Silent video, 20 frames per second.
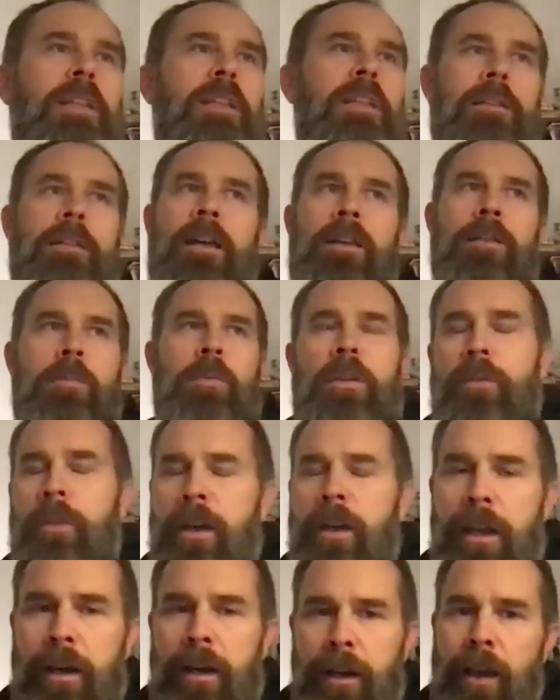and asked me if
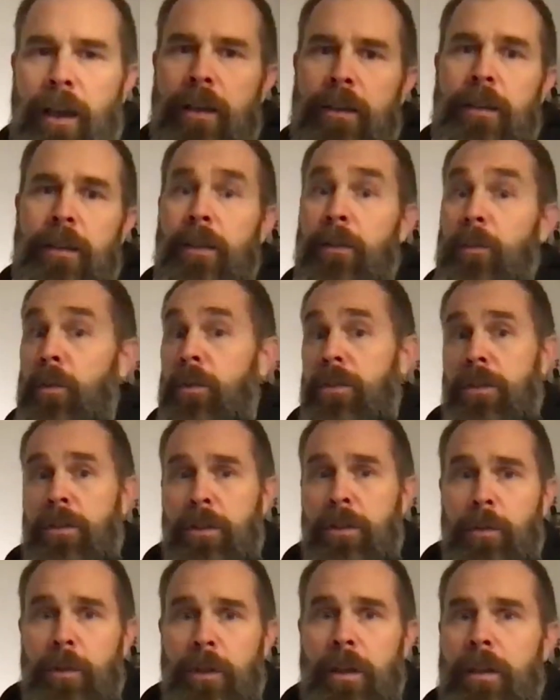I had any ideas what to
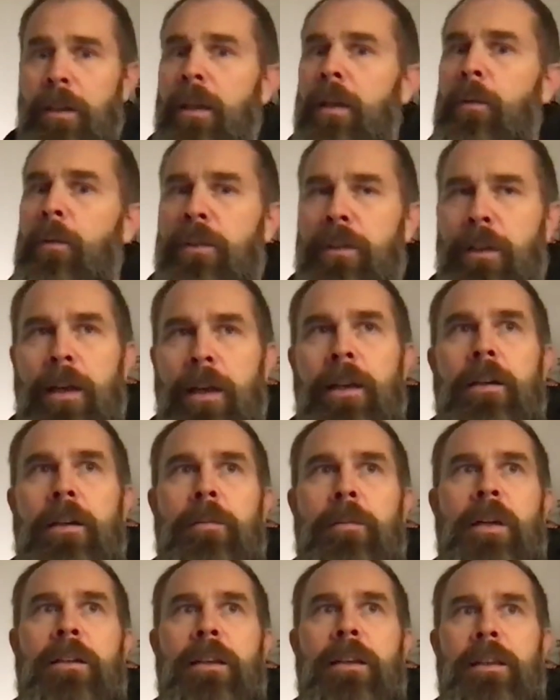do with it. And it was lying
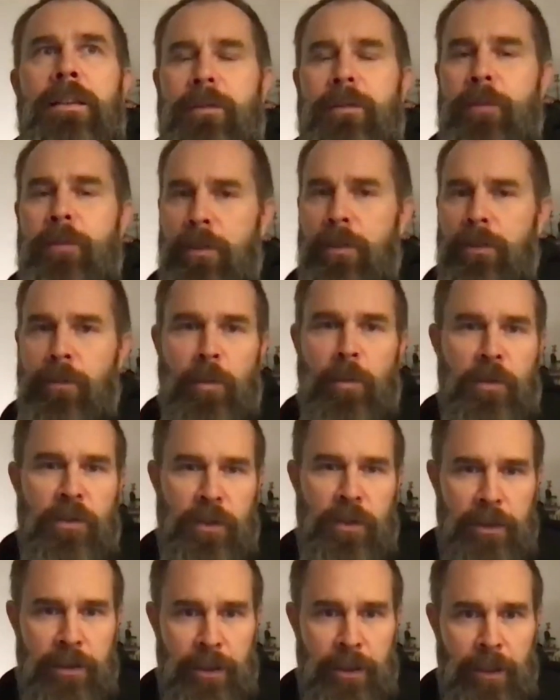on my desk for
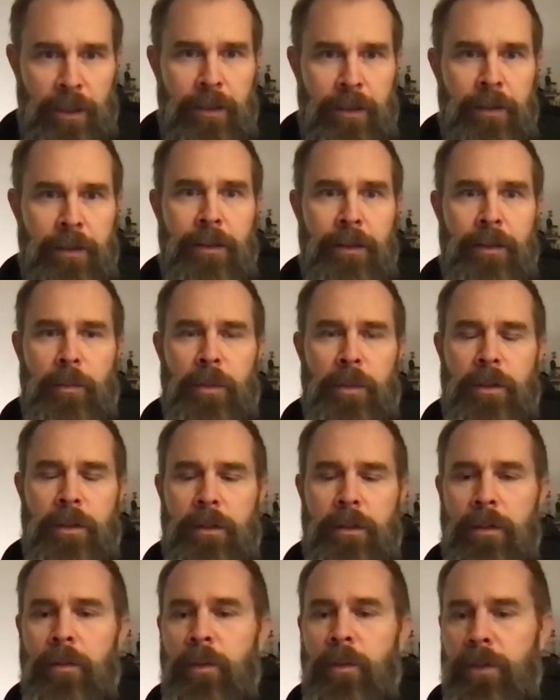almost a year, this
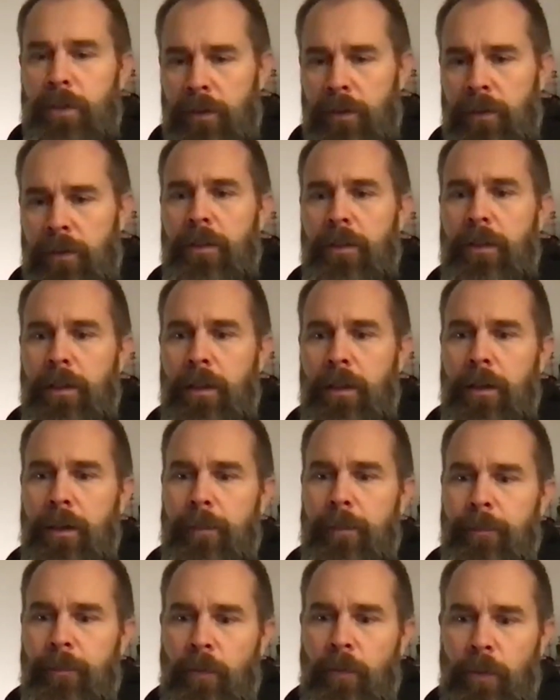material, which is this
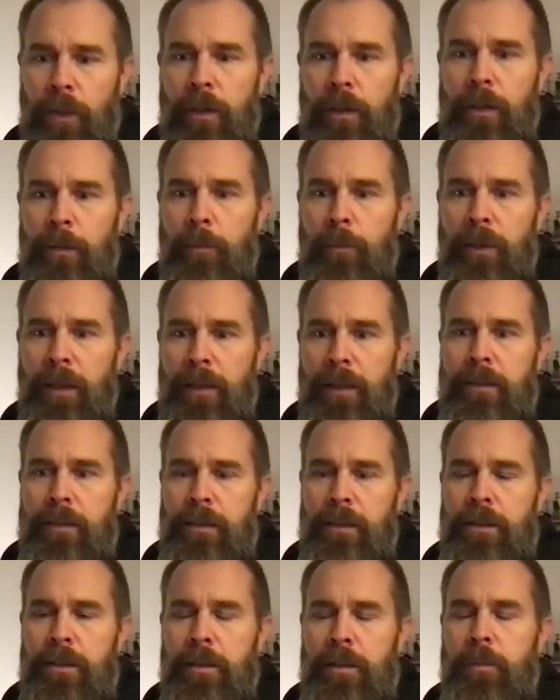thin
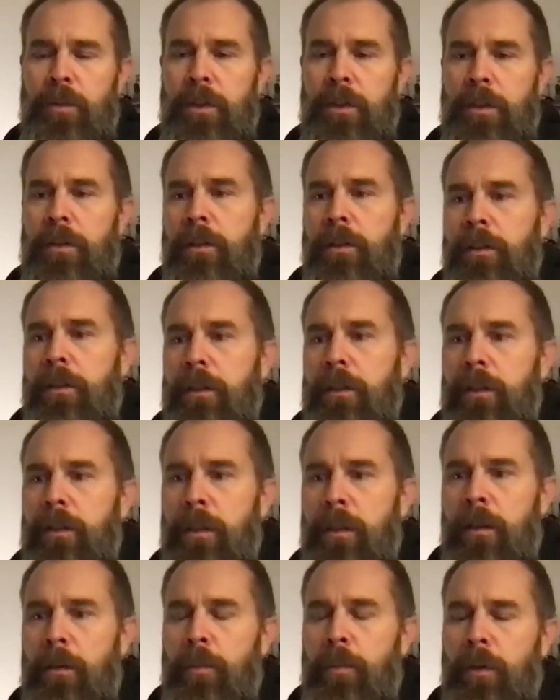plastic sheet material and
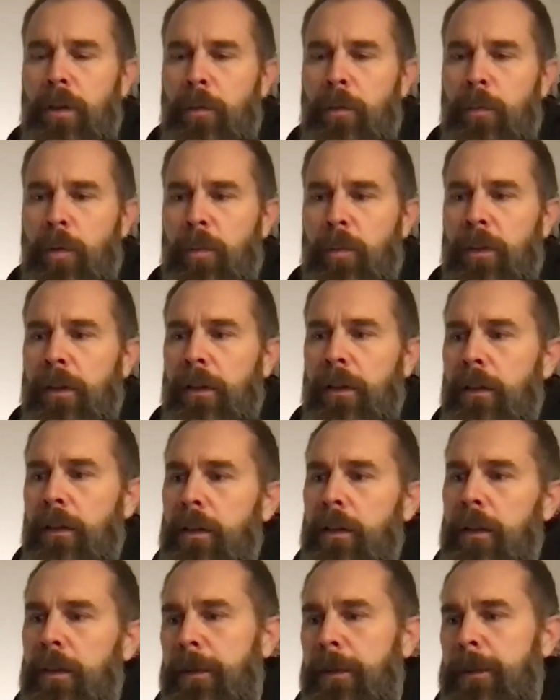polypropylene.
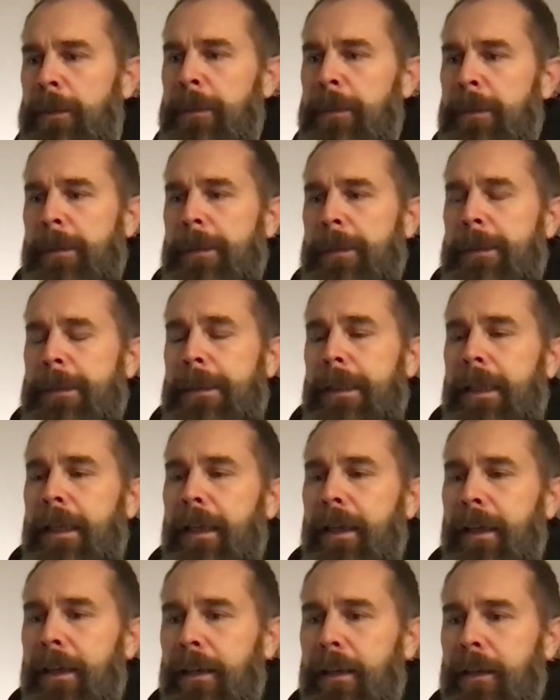
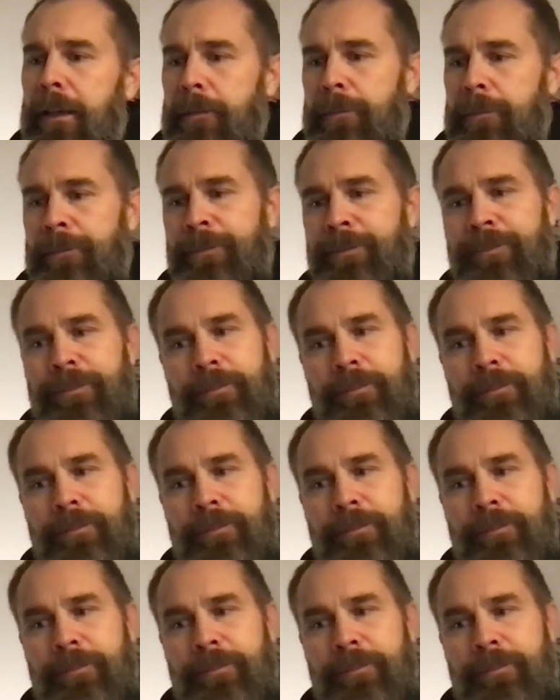And